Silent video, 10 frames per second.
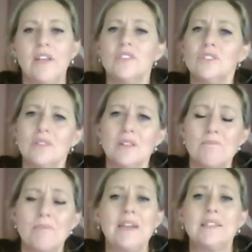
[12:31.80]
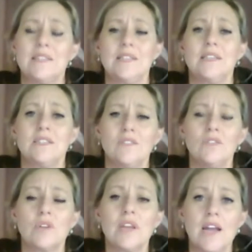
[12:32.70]
even doing the basic things of
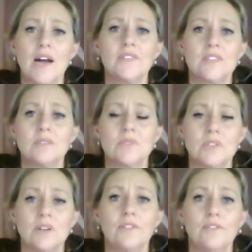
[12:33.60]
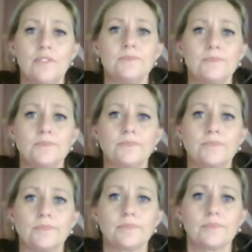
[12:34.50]
looking after themselves.
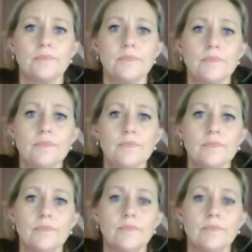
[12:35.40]
Yeah, yeah,